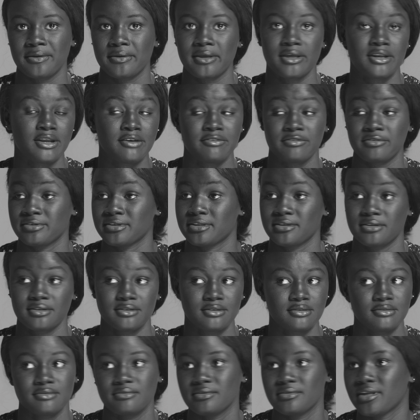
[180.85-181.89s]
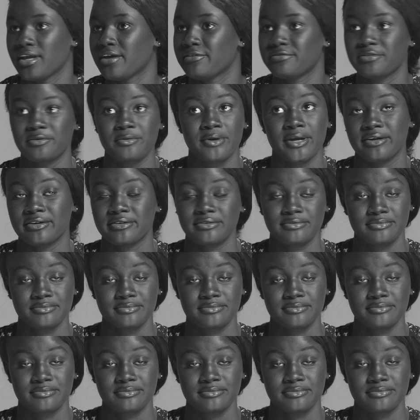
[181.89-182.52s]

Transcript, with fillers: and every everywhere.